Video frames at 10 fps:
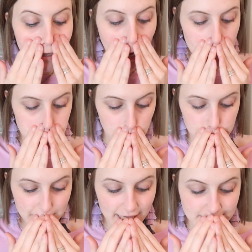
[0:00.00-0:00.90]
But I just
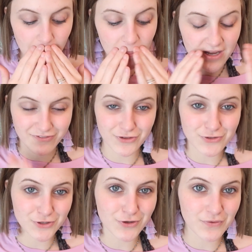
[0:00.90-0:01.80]
want you guys to know that if
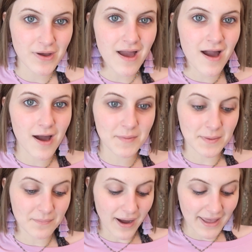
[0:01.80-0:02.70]
you do
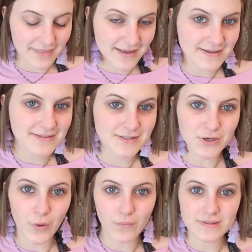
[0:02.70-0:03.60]
buy this,
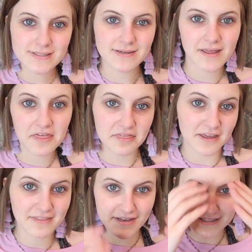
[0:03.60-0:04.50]
don't
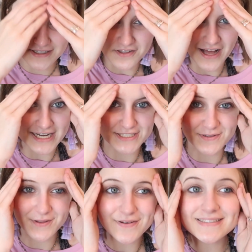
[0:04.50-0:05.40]
think that it's gonna last
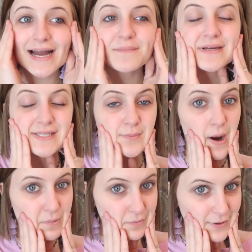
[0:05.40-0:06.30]
you a long time, because it
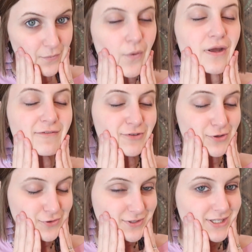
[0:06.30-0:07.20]
probably won't if
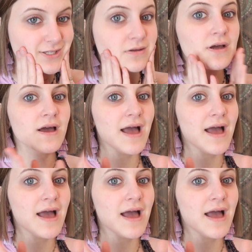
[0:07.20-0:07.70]
you use it